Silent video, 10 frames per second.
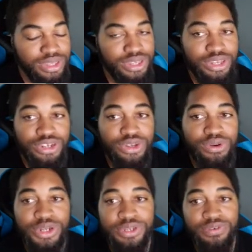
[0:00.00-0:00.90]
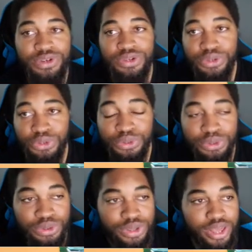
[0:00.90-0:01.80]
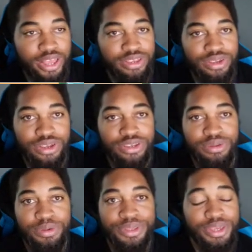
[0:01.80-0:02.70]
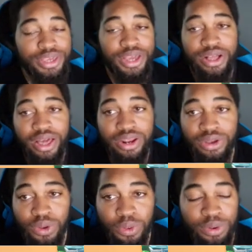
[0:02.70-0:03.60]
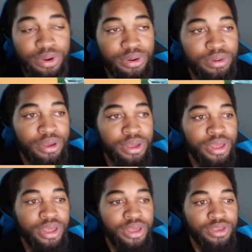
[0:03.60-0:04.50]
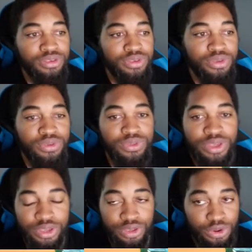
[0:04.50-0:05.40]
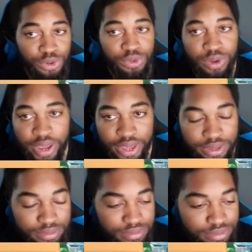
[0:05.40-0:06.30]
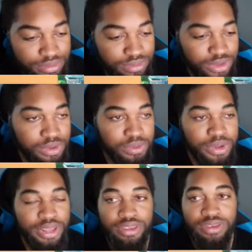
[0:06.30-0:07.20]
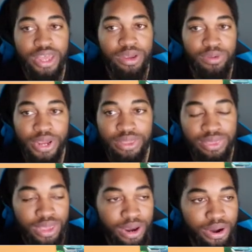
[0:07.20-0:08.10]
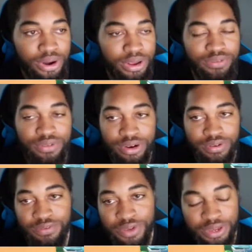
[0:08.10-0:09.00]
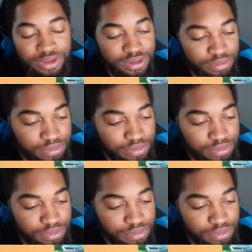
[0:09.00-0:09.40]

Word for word: there's no reason for you as a customer to yell at a coworker because you think you're right when it's like right there in front of your face.